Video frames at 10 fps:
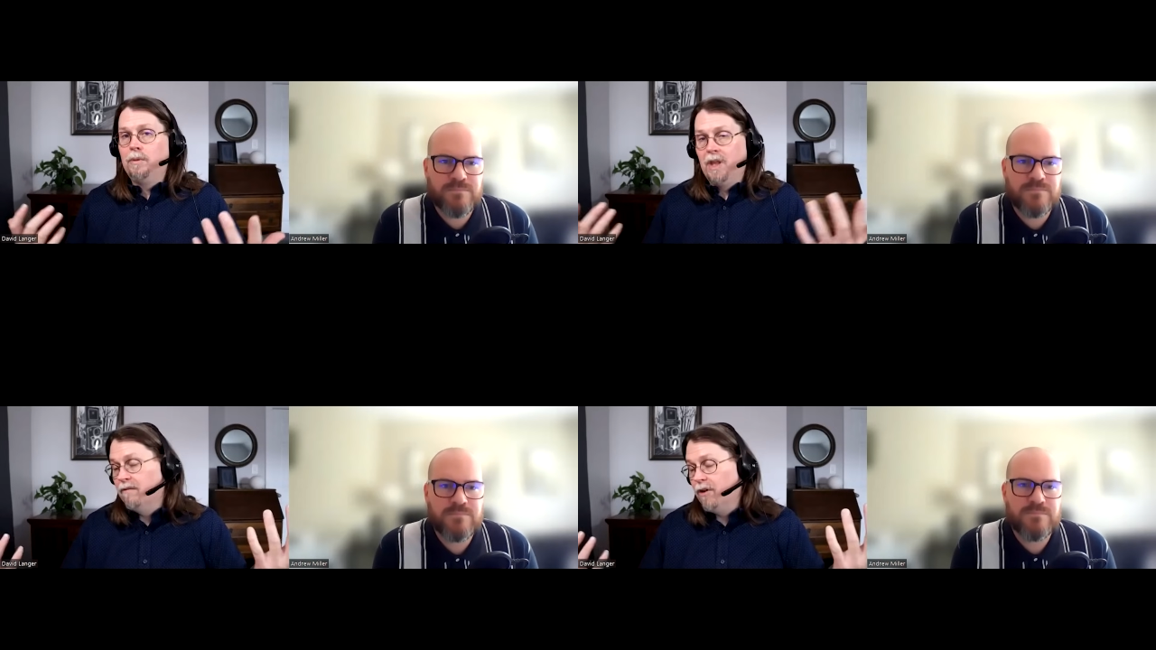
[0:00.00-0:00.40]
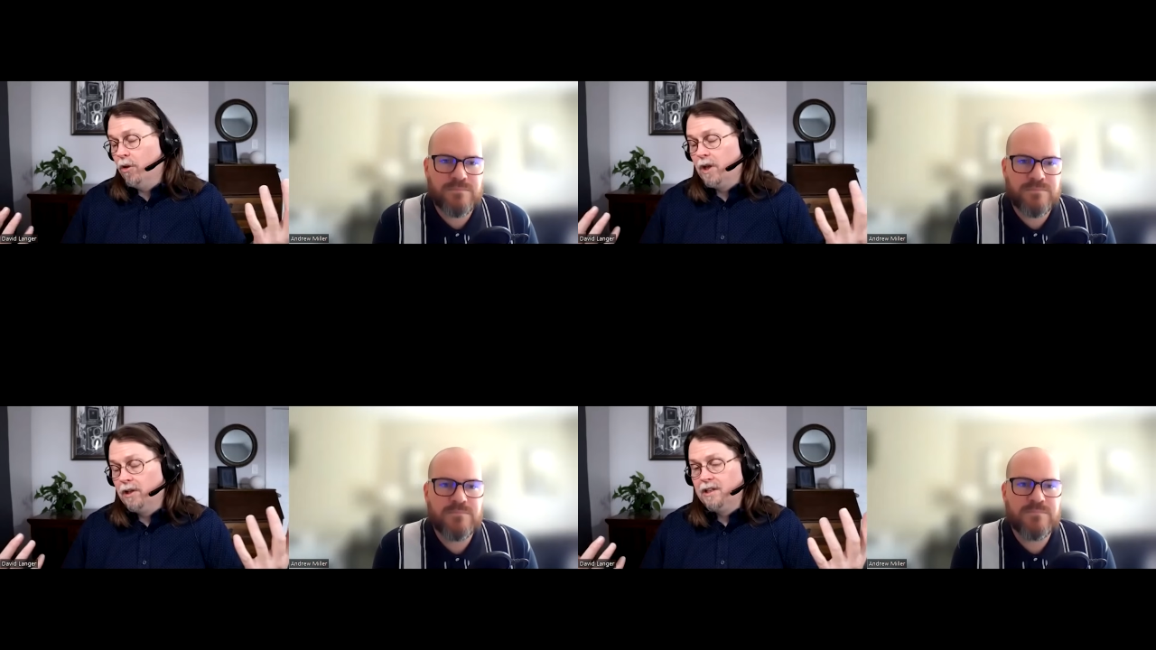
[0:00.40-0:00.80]
Speaker 1: They can follow me
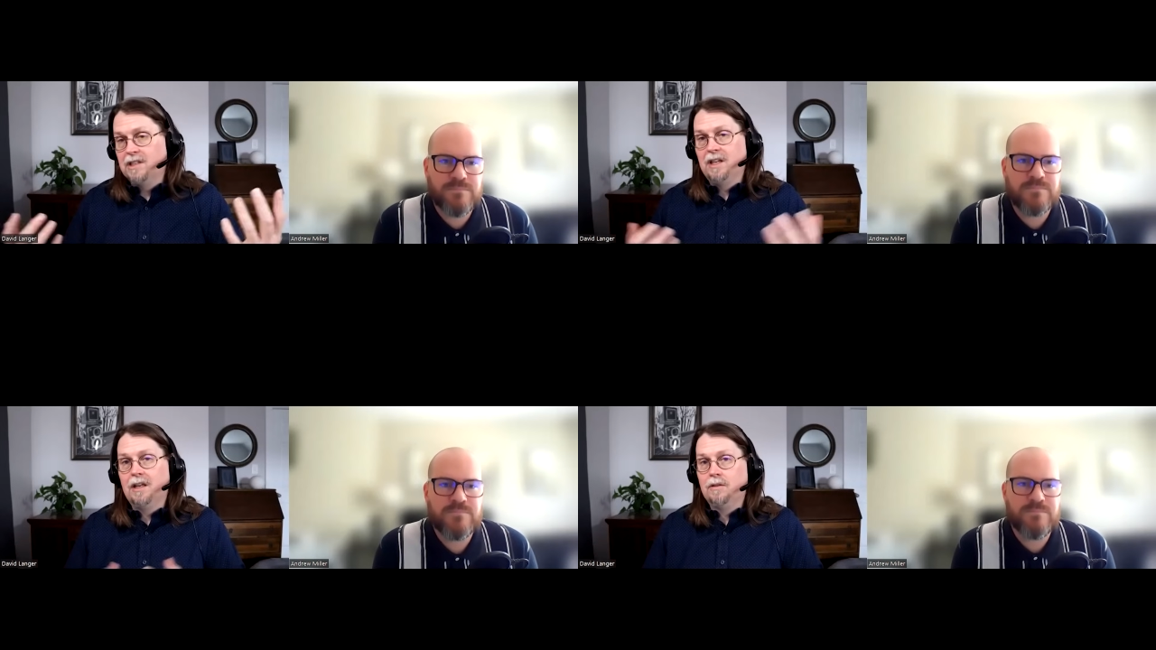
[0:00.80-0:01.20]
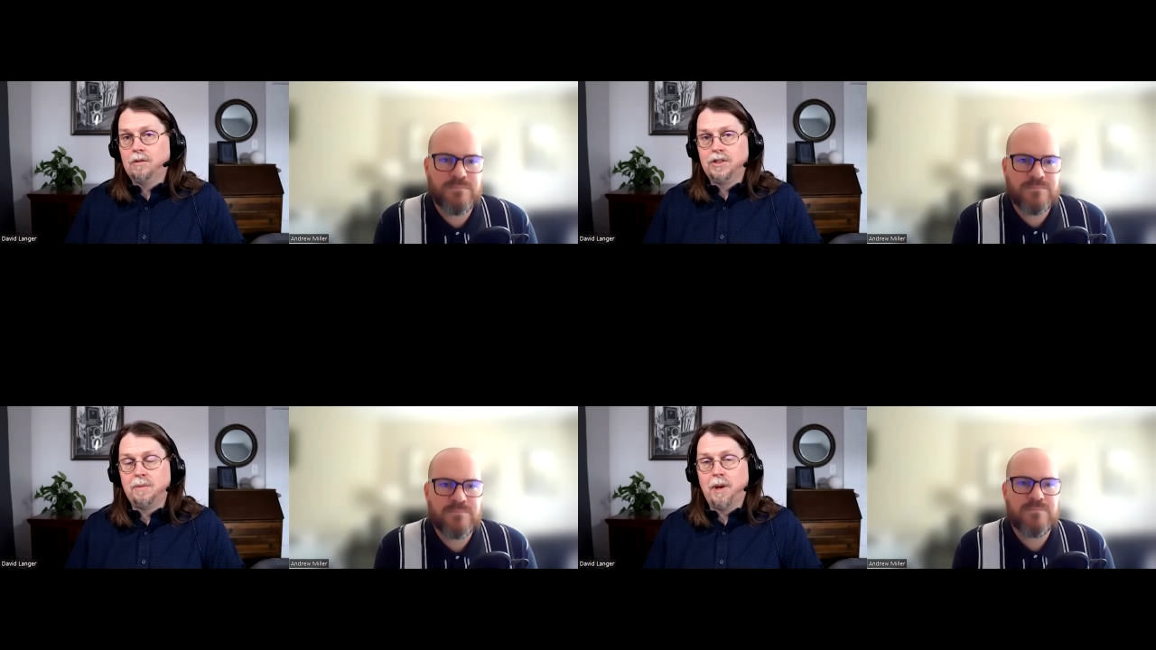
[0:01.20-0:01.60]
on LinkedIn,
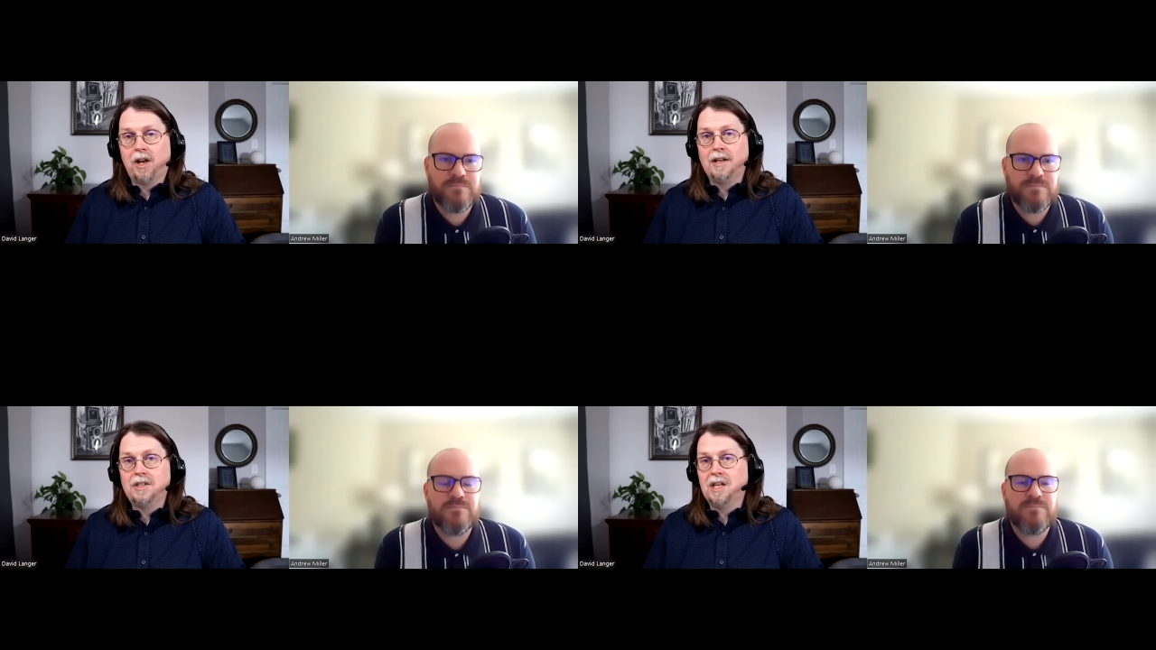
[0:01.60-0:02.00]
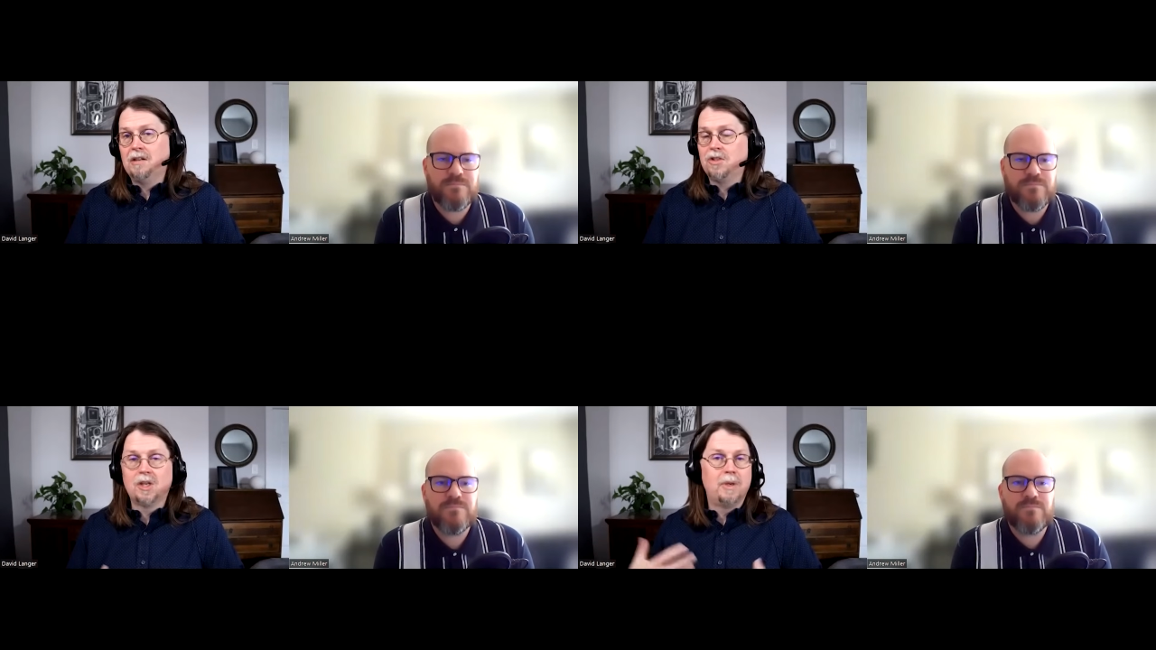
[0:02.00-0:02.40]
see my content,
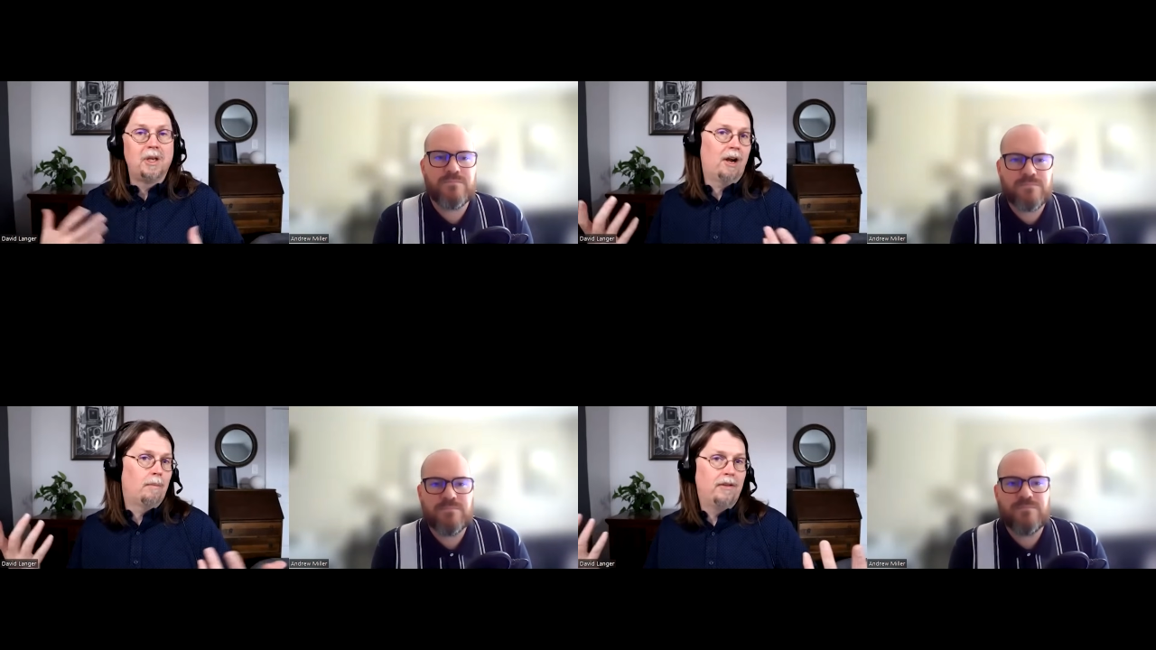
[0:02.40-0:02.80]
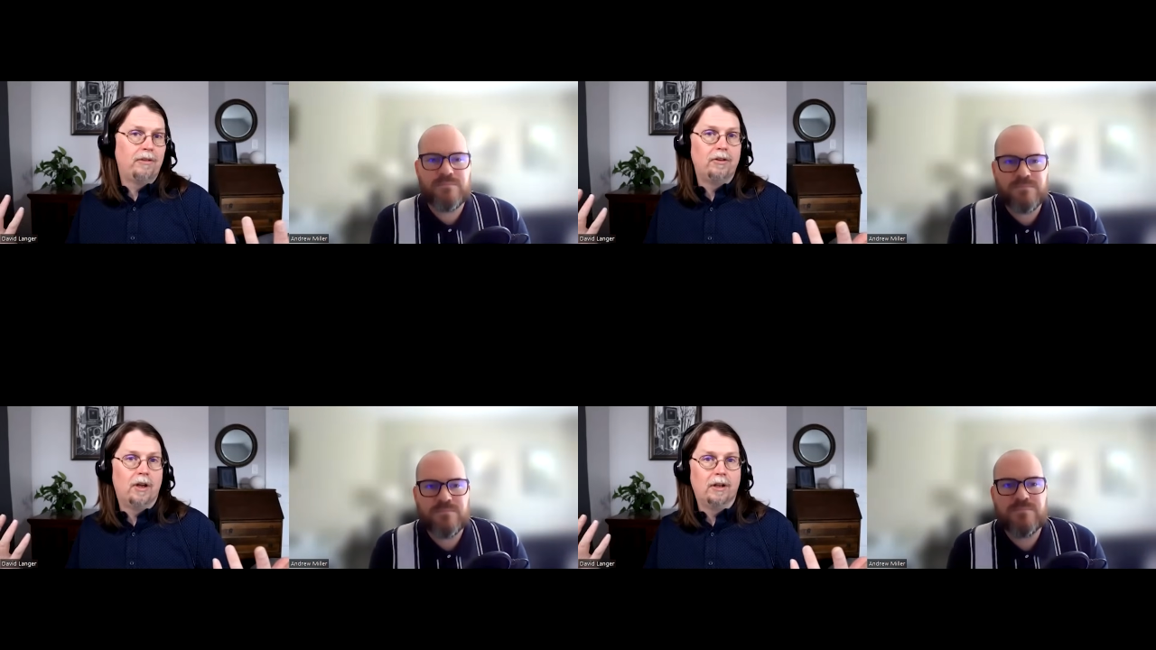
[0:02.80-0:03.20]
send me a direct
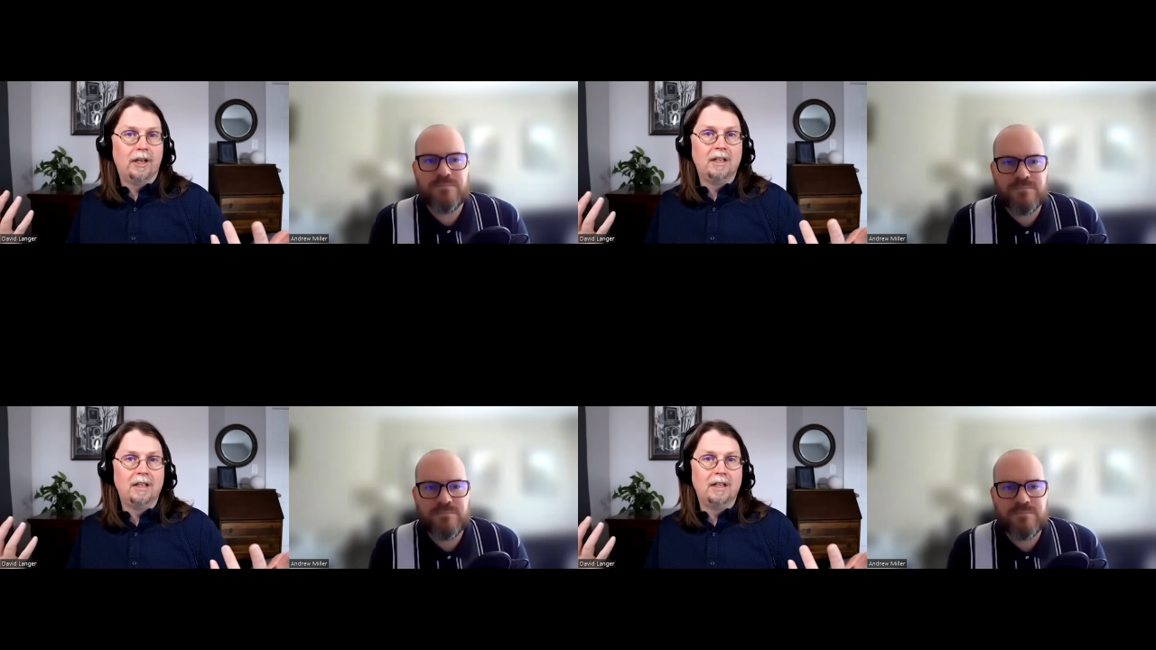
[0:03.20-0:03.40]
message on LinkedIn.